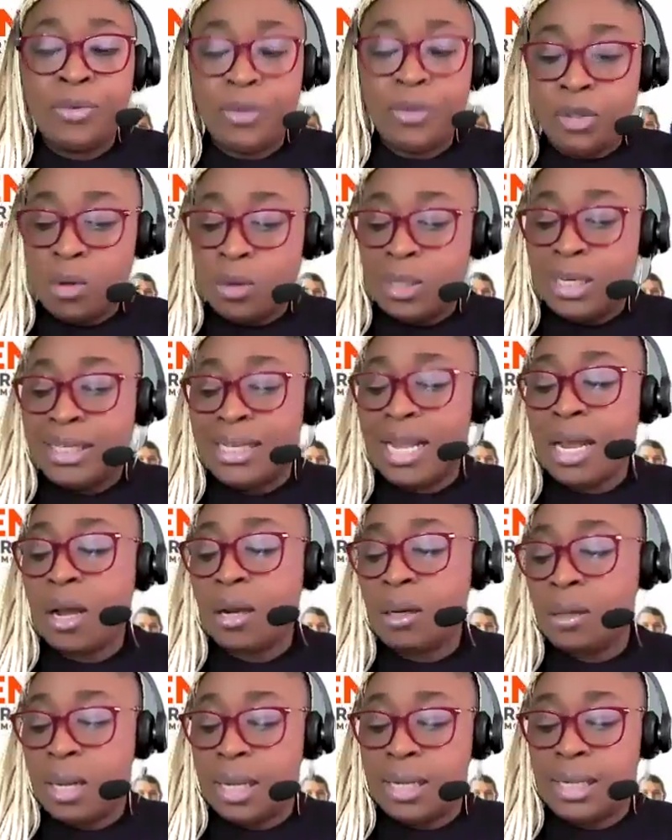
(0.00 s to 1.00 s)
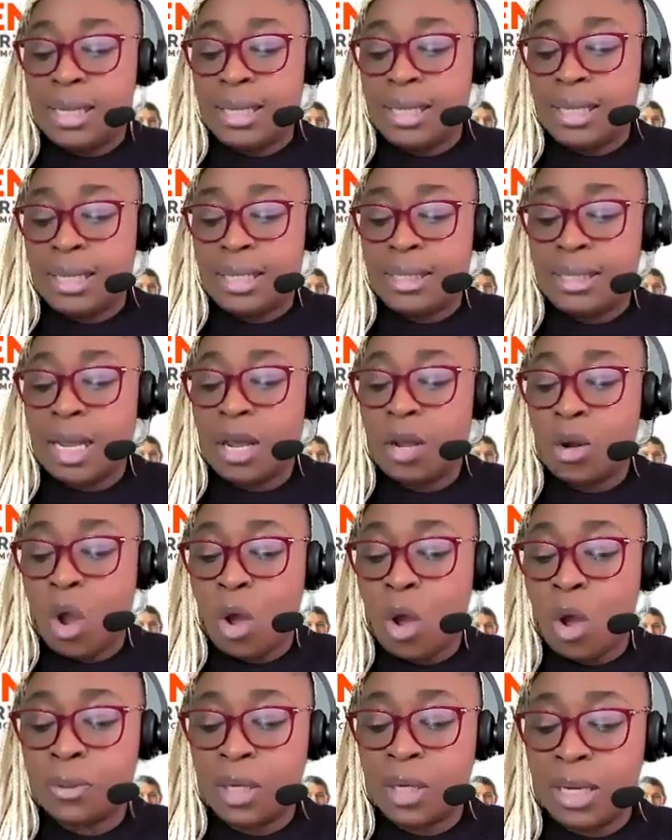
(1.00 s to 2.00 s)
So the second
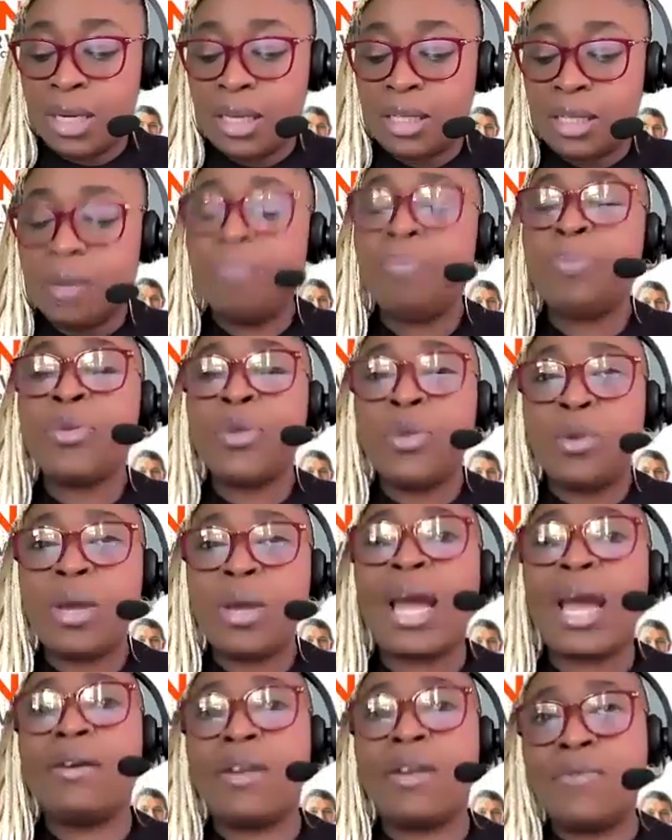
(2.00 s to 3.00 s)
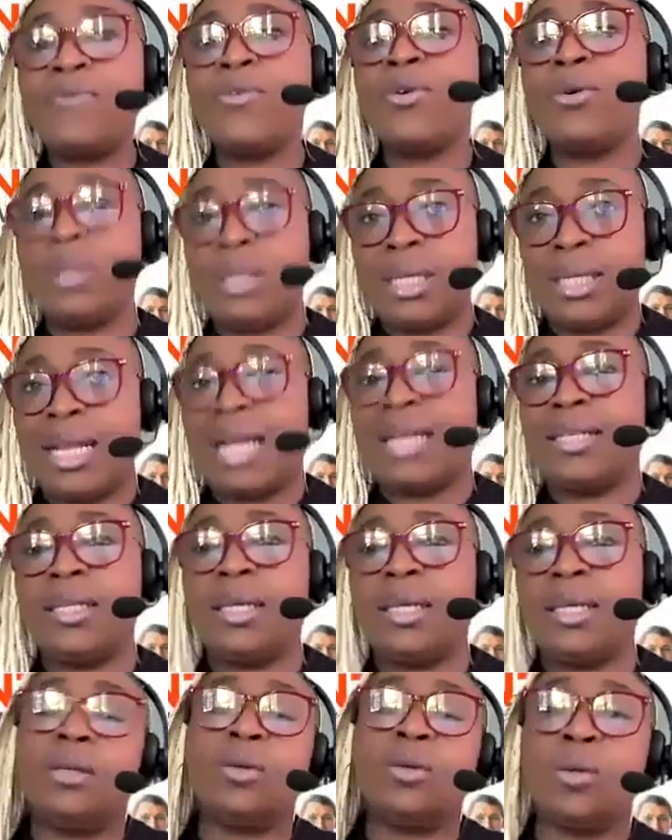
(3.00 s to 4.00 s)
option is you can refuse it and
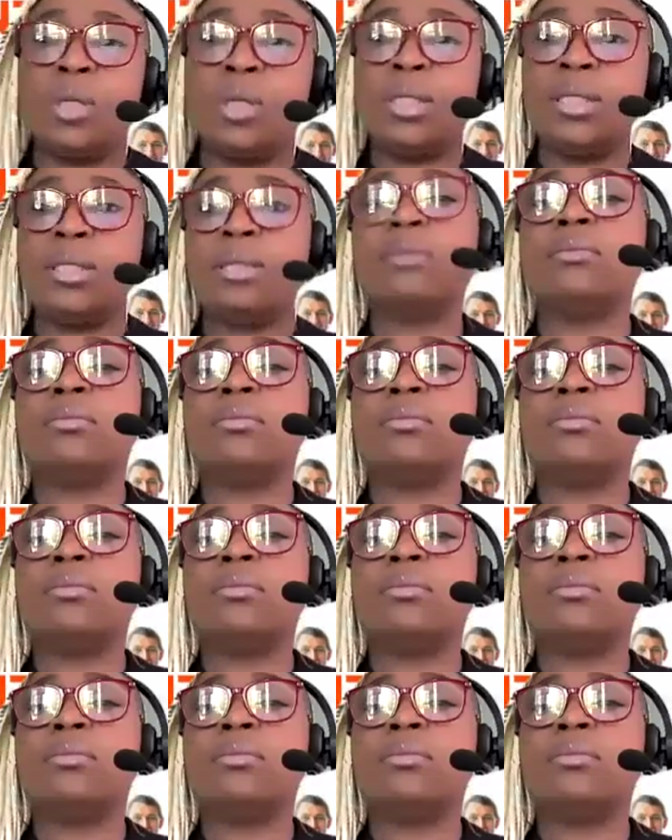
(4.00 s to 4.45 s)
say, you know what,